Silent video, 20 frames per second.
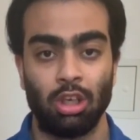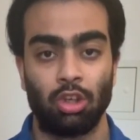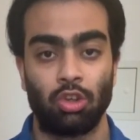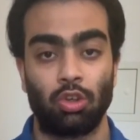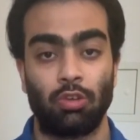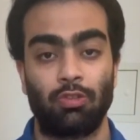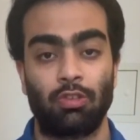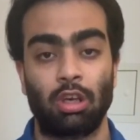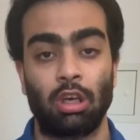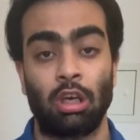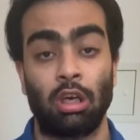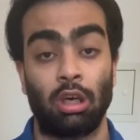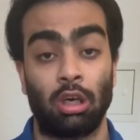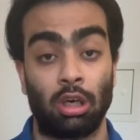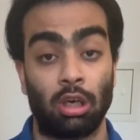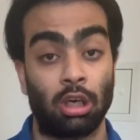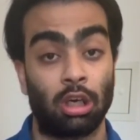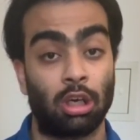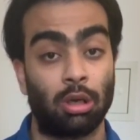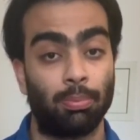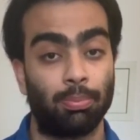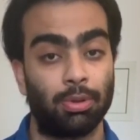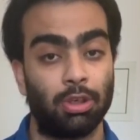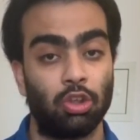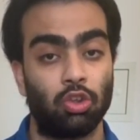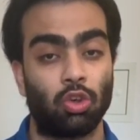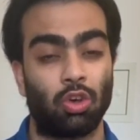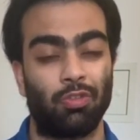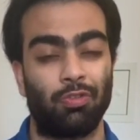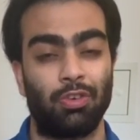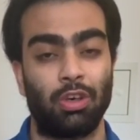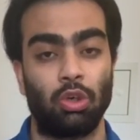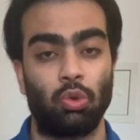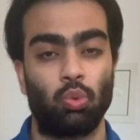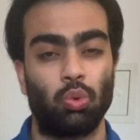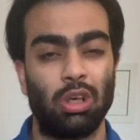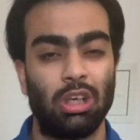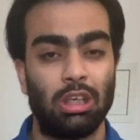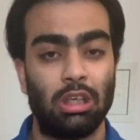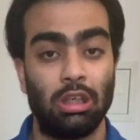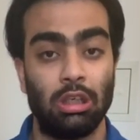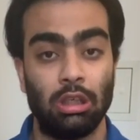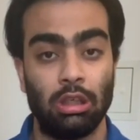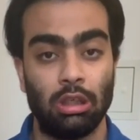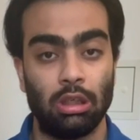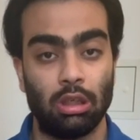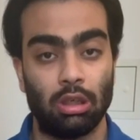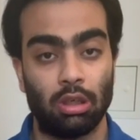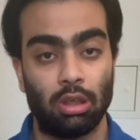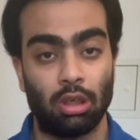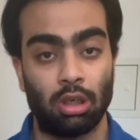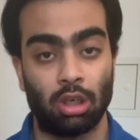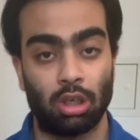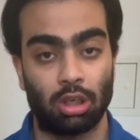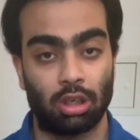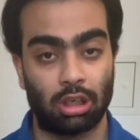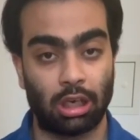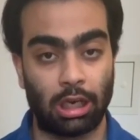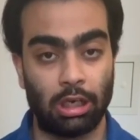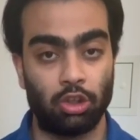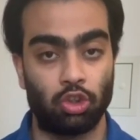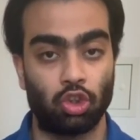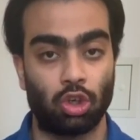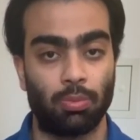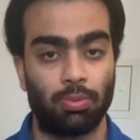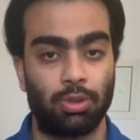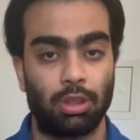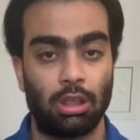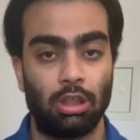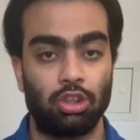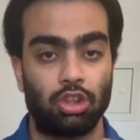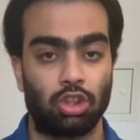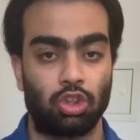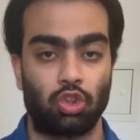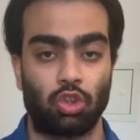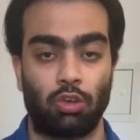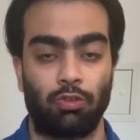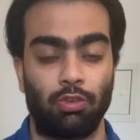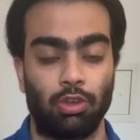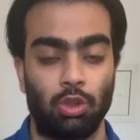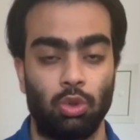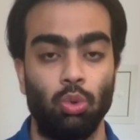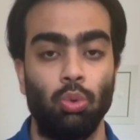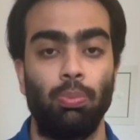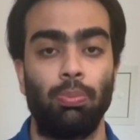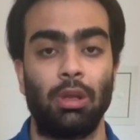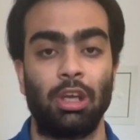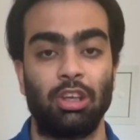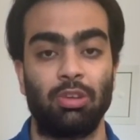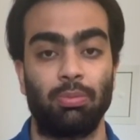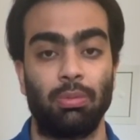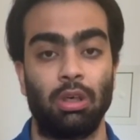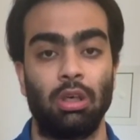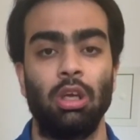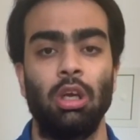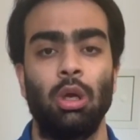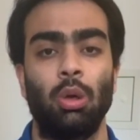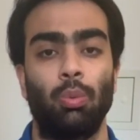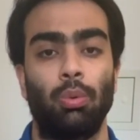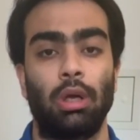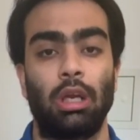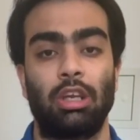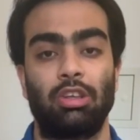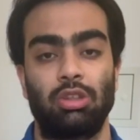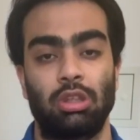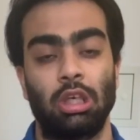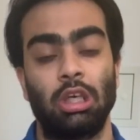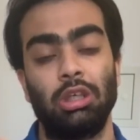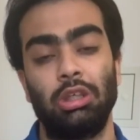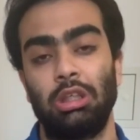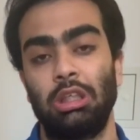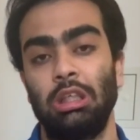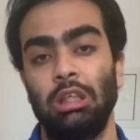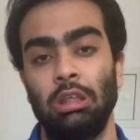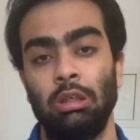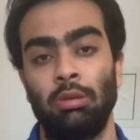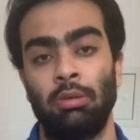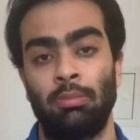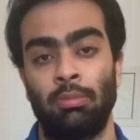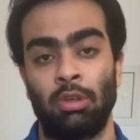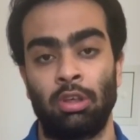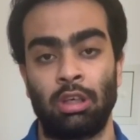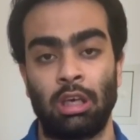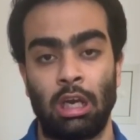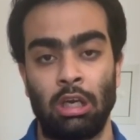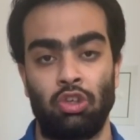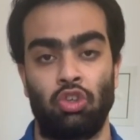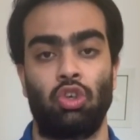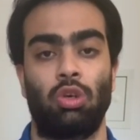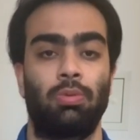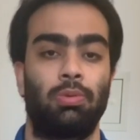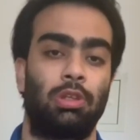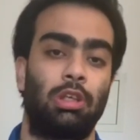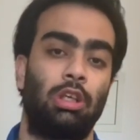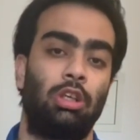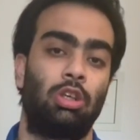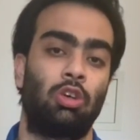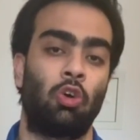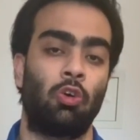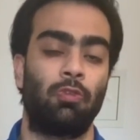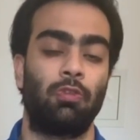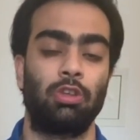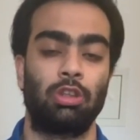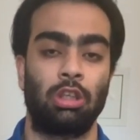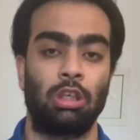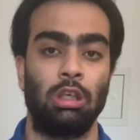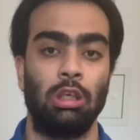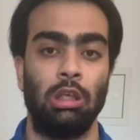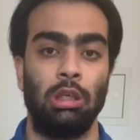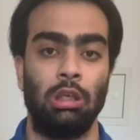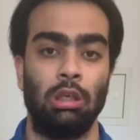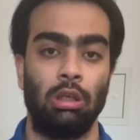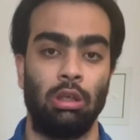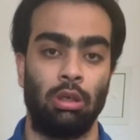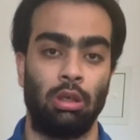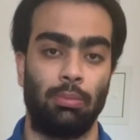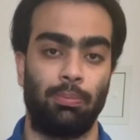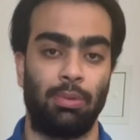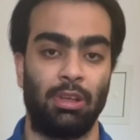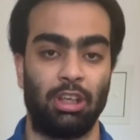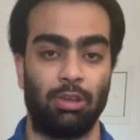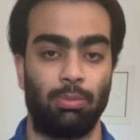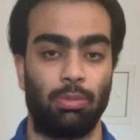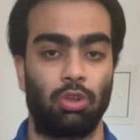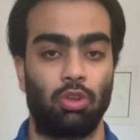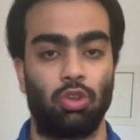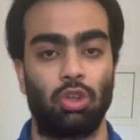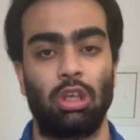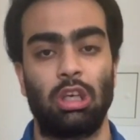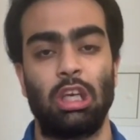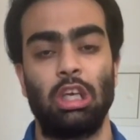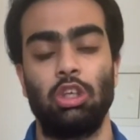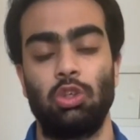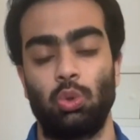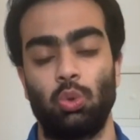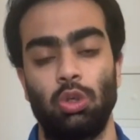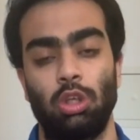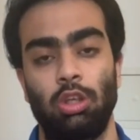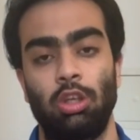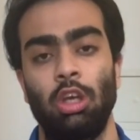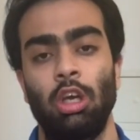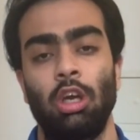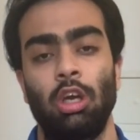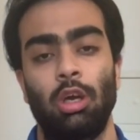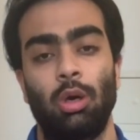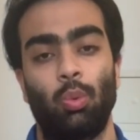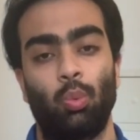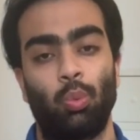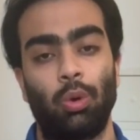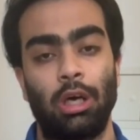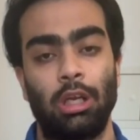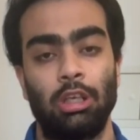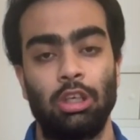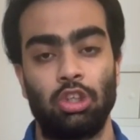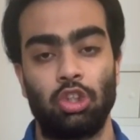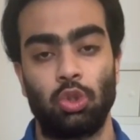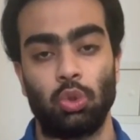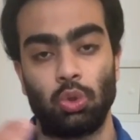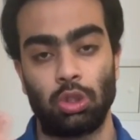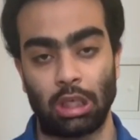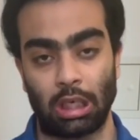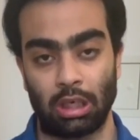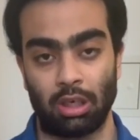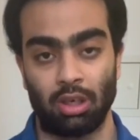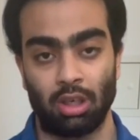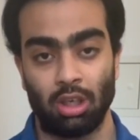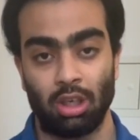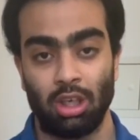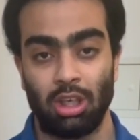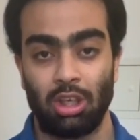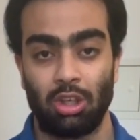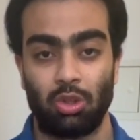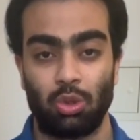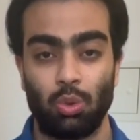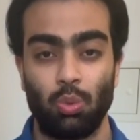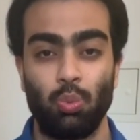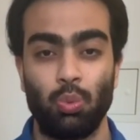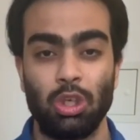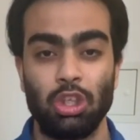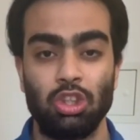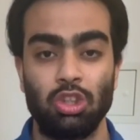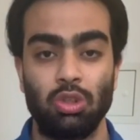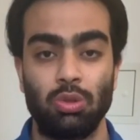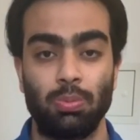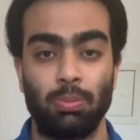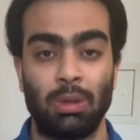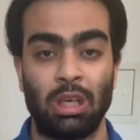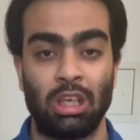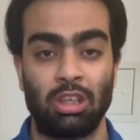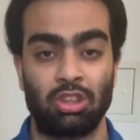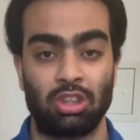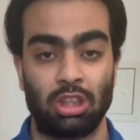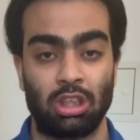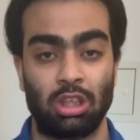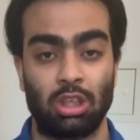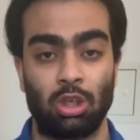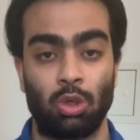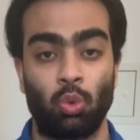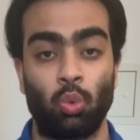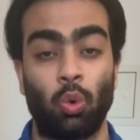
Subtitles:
So if a company is offering 20 grad jobs, they'll just offer 2 placement, whereas 30 grad jobs, they'll offer 3 placements. So the ratio is 1:10. So which makes it